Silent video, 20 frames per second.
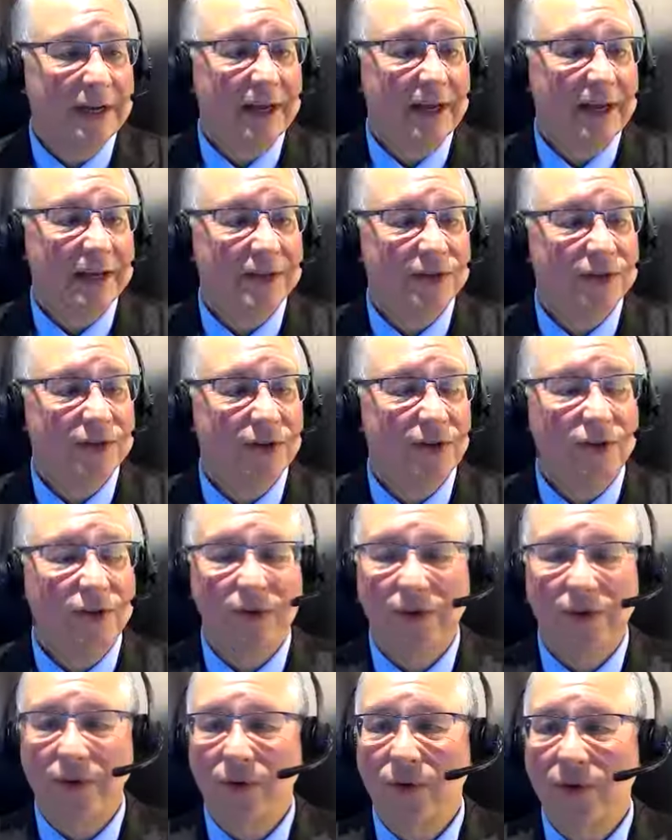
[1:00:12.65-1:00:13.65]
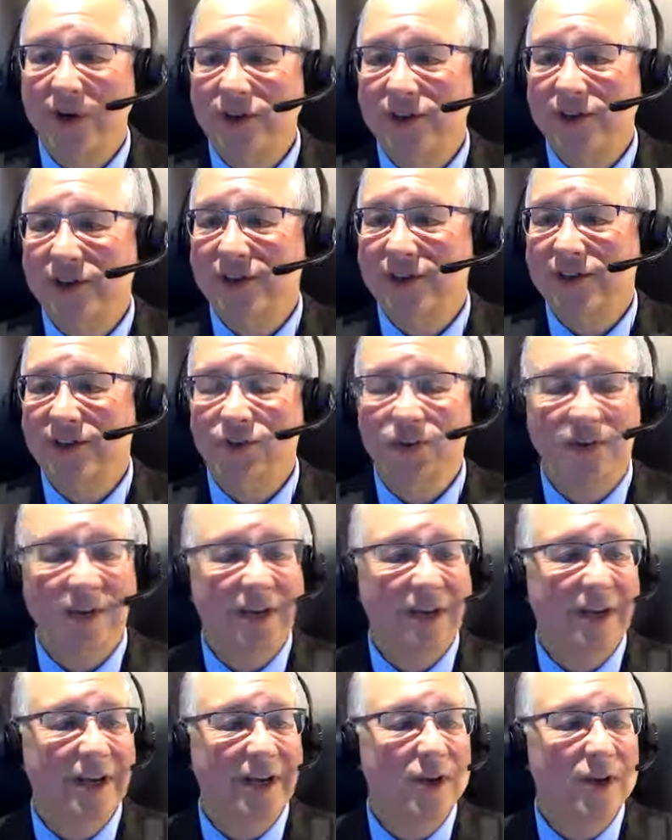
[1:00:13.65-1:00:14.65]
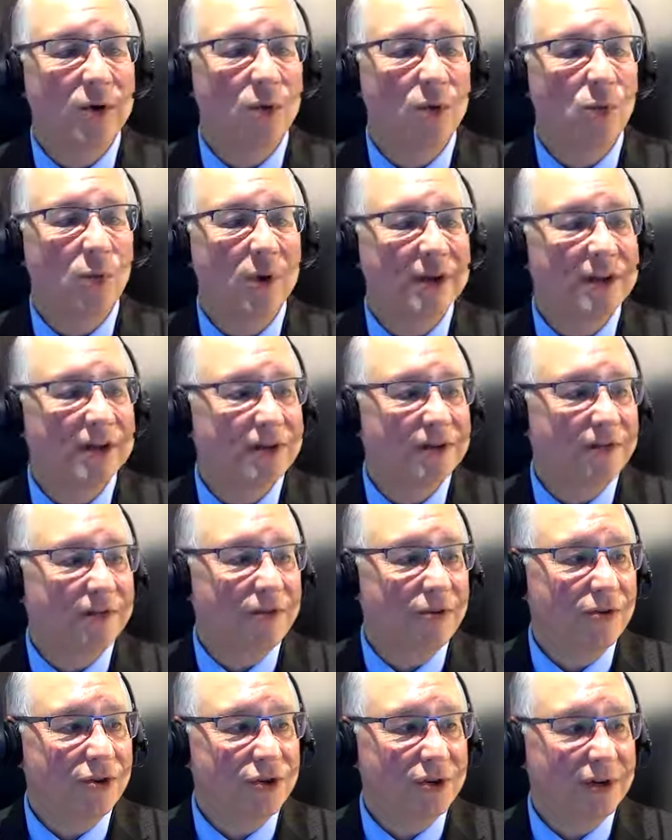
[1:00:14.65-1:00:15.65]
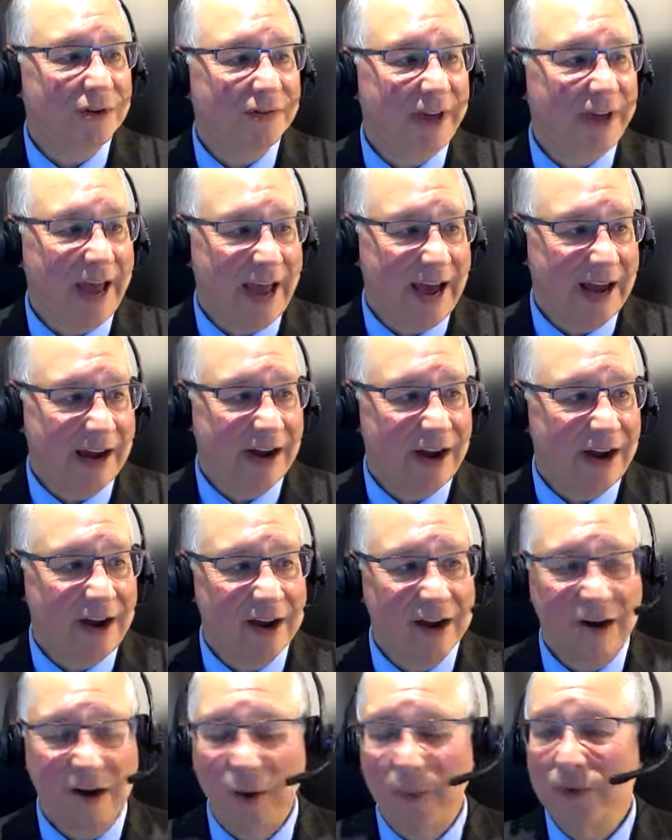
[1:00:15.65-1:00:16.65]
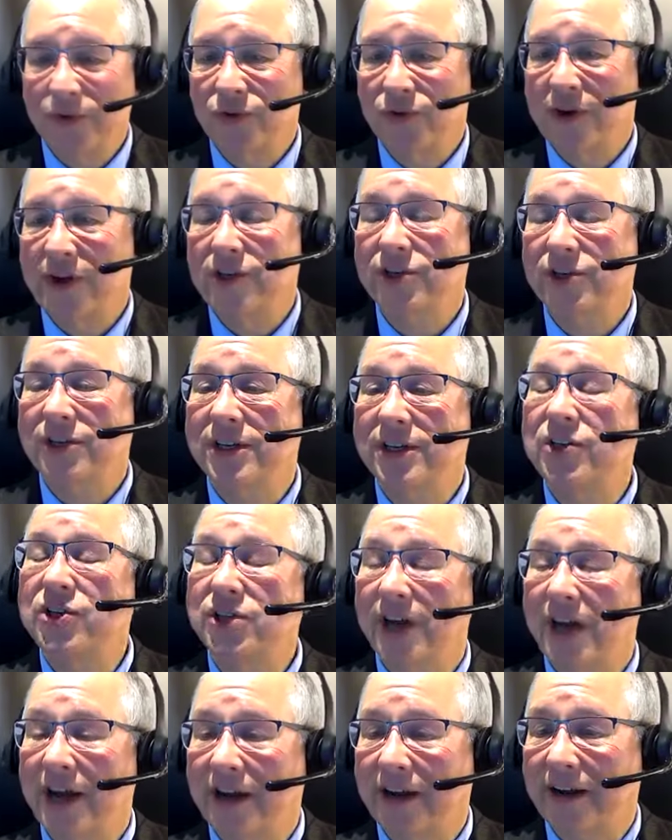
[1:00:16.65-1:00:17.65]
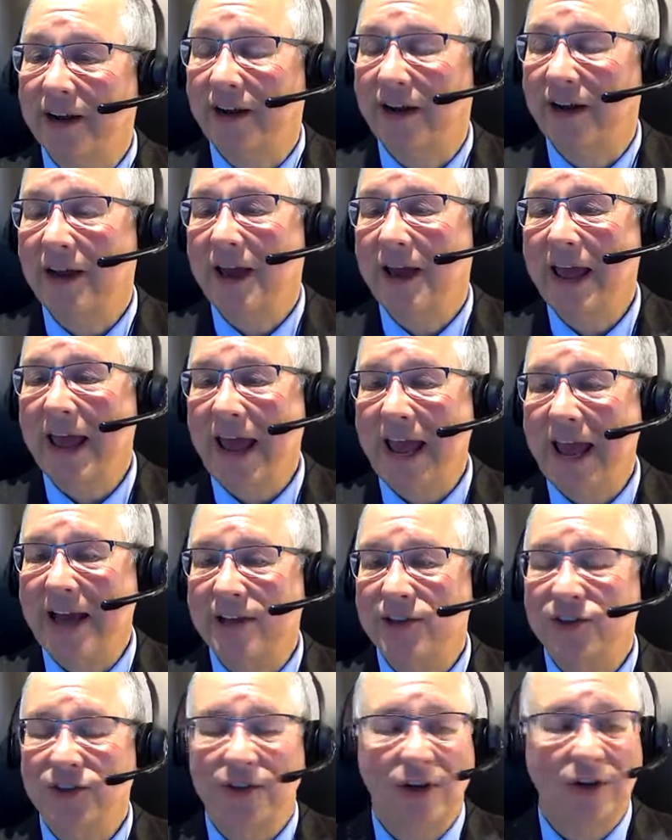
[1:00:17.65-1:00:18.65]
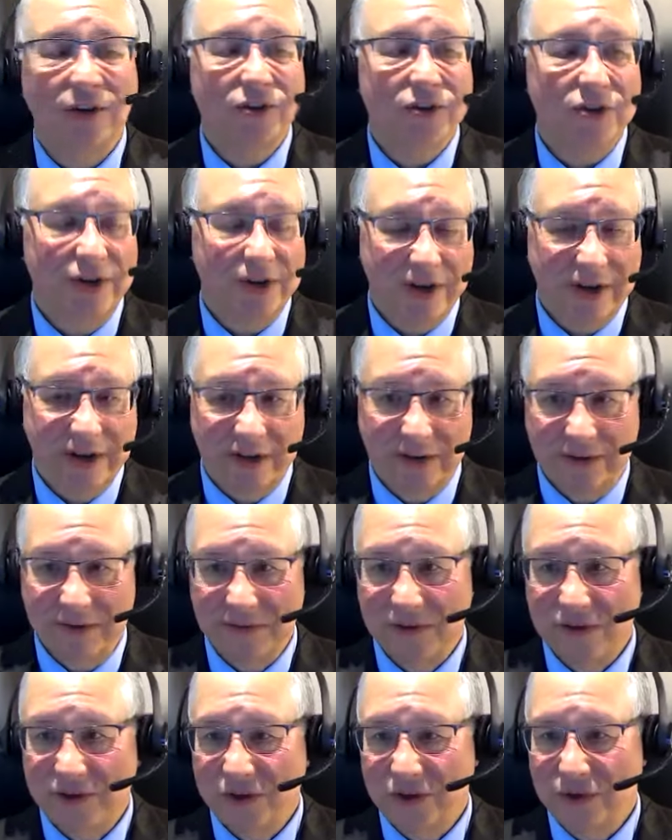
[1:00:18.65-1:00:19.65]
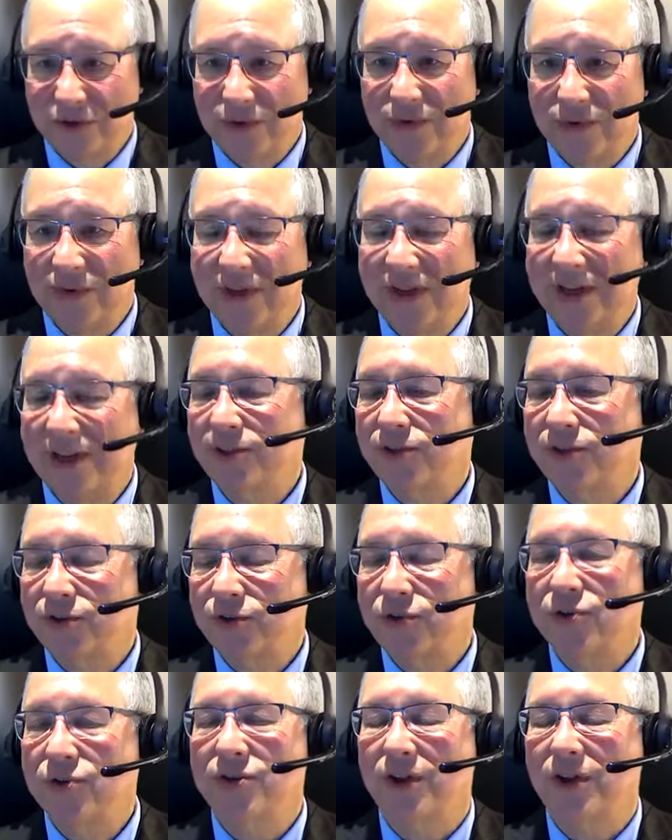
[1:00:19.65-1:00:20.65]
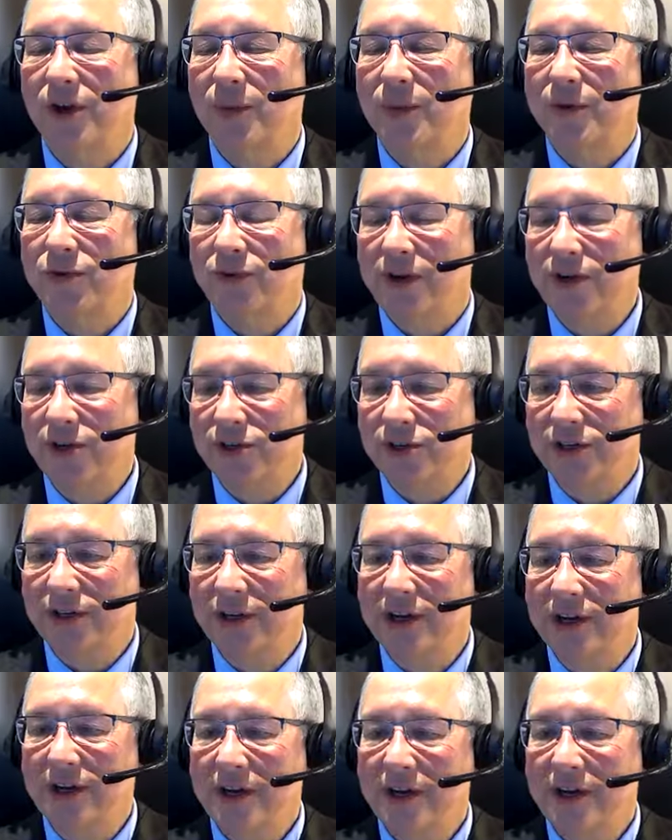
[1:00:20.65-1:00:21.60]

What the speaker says: And so the question is really, what is the future of ad hoc arbitration in China as an alternative to the institutional arbitration